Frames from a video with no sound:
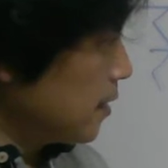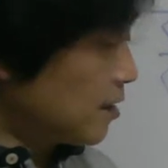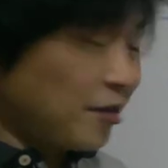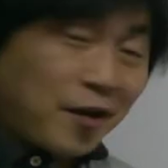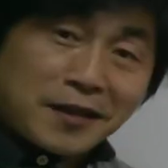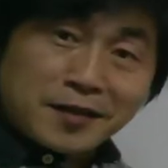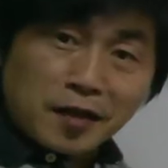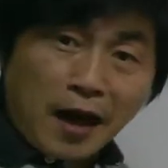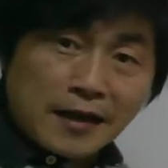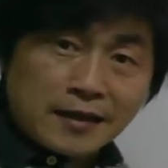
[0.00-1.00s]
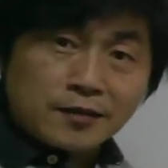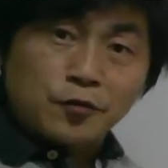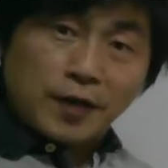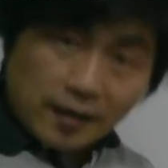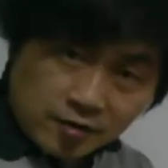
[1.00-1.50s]
is creatine kinase
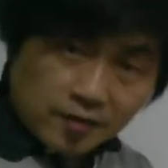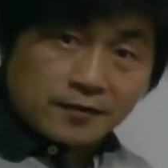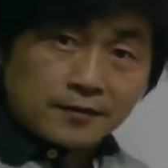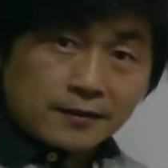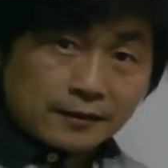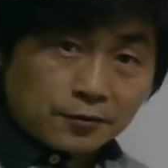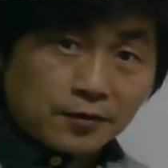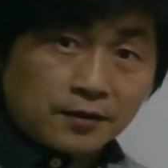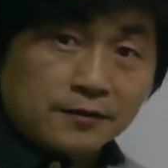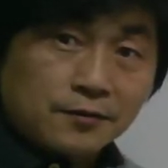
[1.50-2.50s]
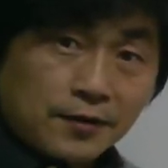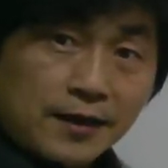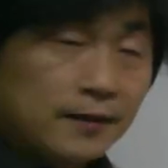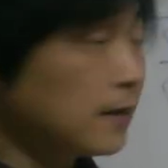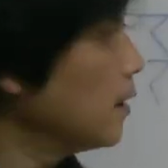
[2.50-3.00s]
reaction, Dr. Gon,
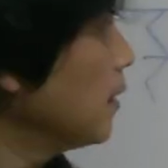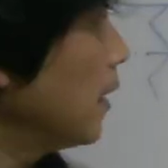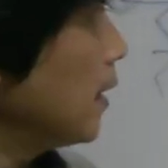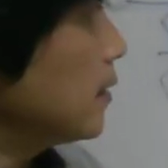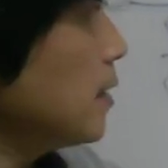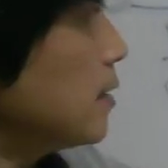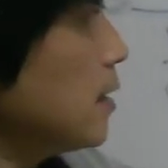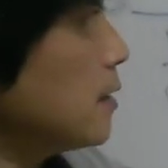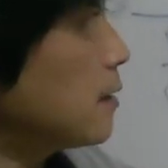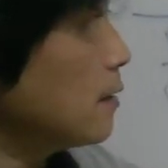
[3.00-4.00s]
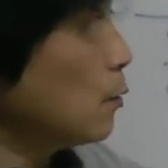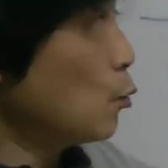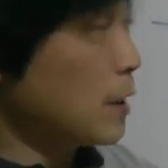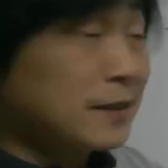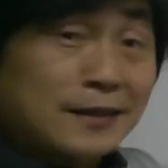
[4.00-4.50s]
right? And this is the,
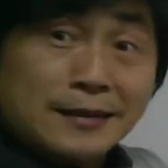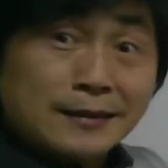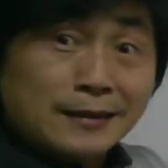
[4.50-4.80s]
what is this?